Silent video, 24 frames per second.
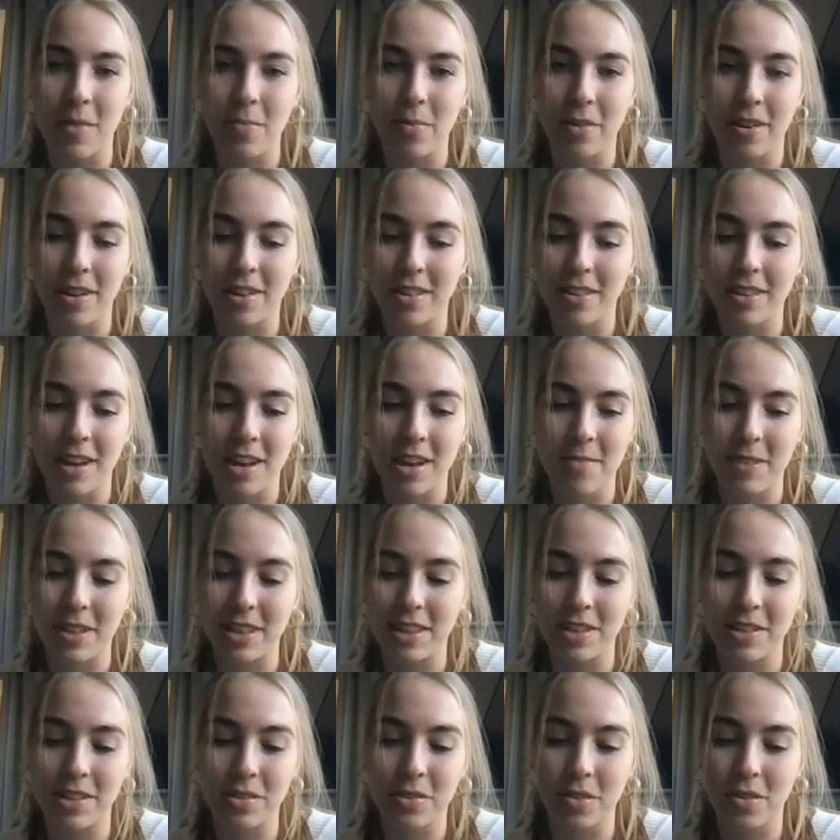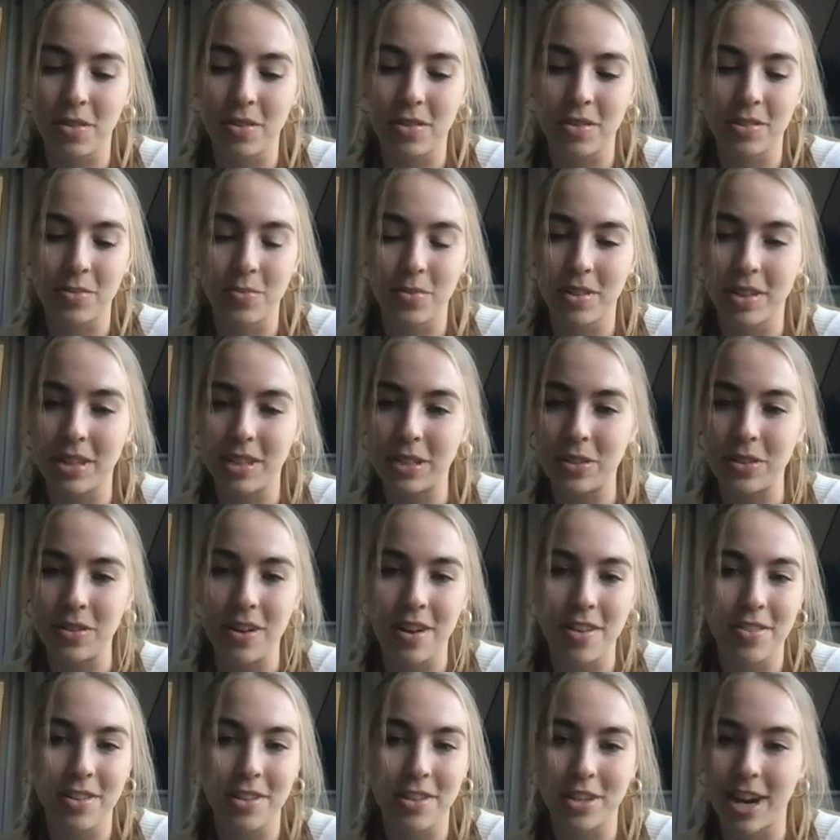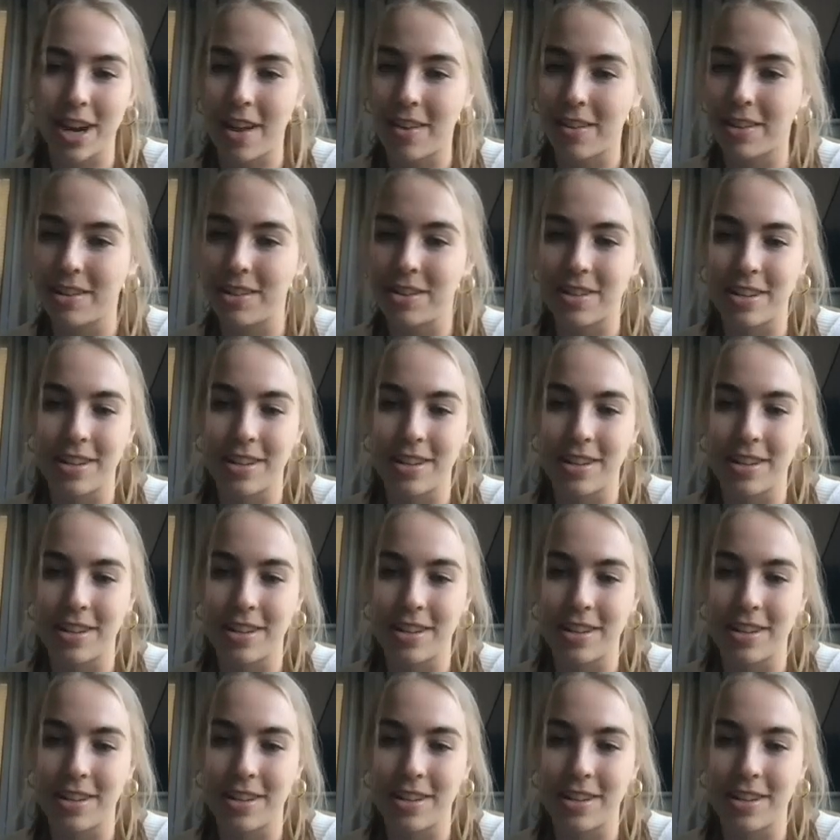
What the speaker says: But I mean, these girls really took on the challenge,